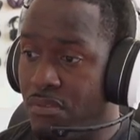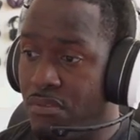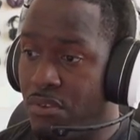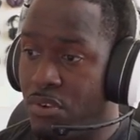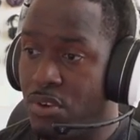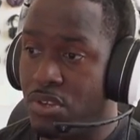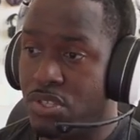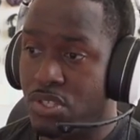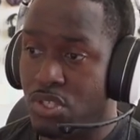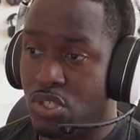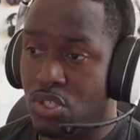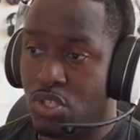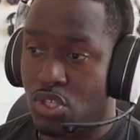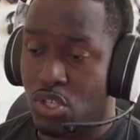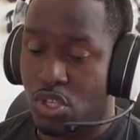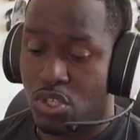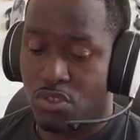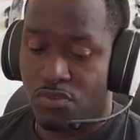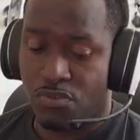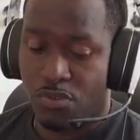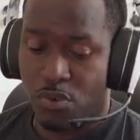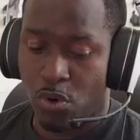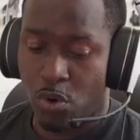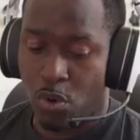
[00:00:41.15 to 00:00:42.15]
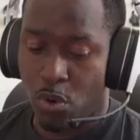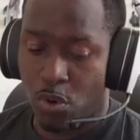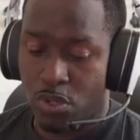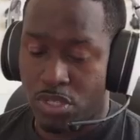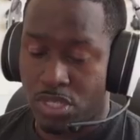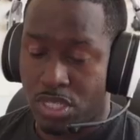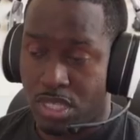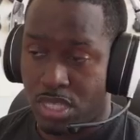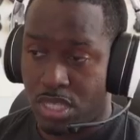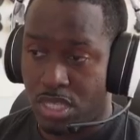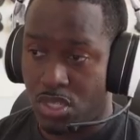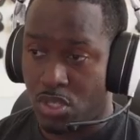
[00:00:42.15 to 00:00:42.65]
first is just of
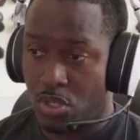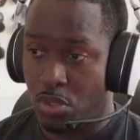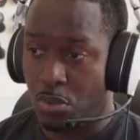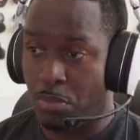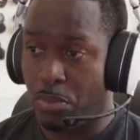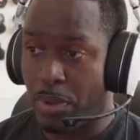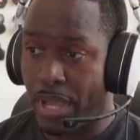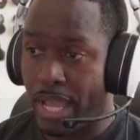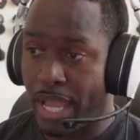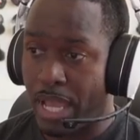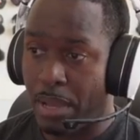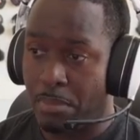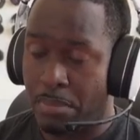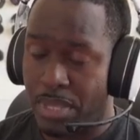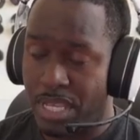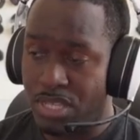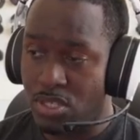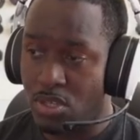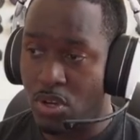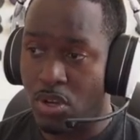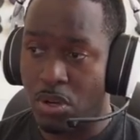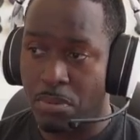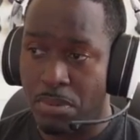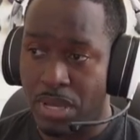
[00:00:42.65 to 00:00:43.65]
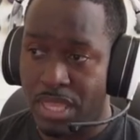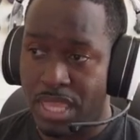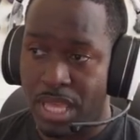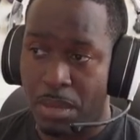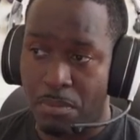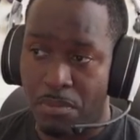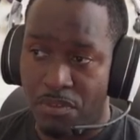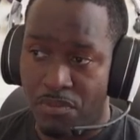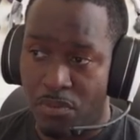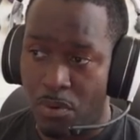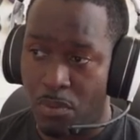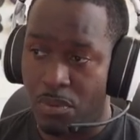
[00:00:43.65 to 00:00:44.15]
course the super amp let's talk about
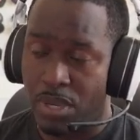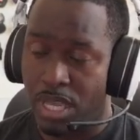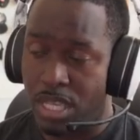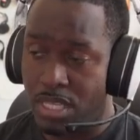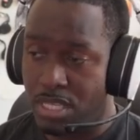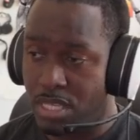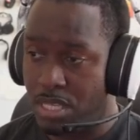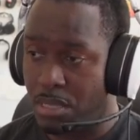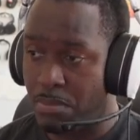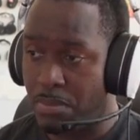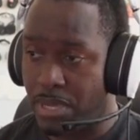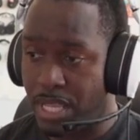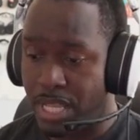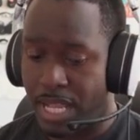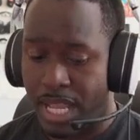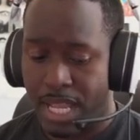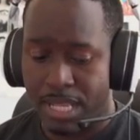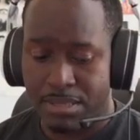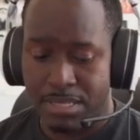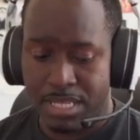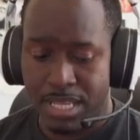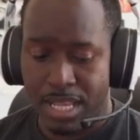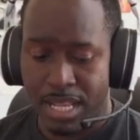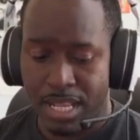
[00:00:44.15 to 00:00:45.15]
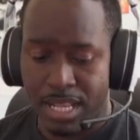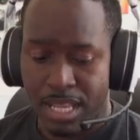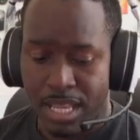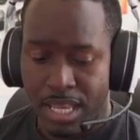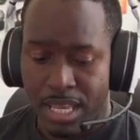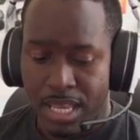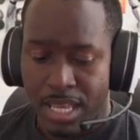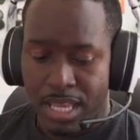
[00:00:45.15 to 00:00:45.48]
that before we get to the main headset